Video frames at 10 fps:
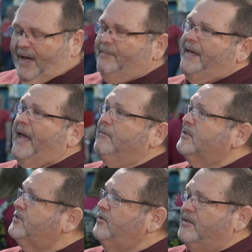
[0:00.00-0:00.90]
I became a
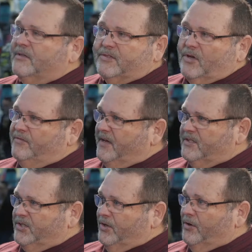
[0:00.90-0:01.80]
student of
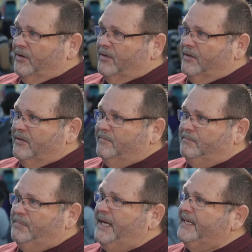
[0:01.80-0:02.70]
solfeggio. Okay.
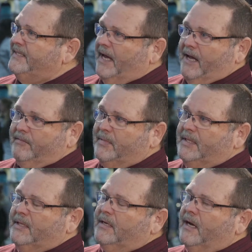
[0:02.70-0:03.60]
Big time.
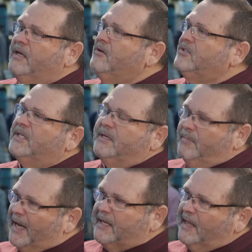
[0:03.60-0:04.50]
I use it in
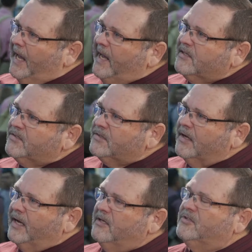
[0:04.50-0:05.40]
my class.
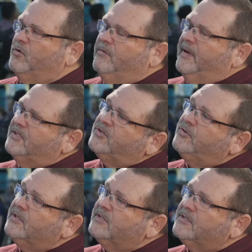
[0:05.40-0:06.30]
I use it with my
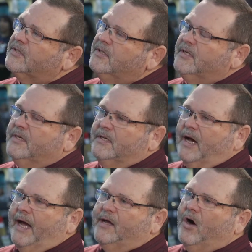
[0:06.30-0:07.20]
students.
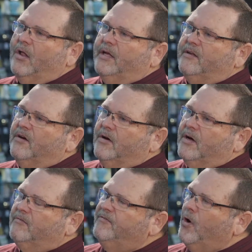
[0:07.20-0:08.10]
I call it
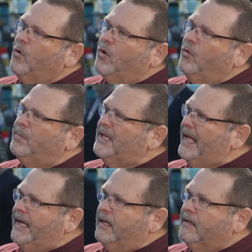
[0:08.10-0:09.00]
a vocal
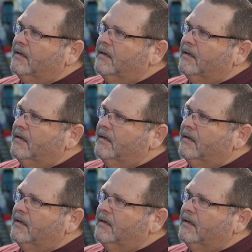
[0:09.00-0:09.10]
play.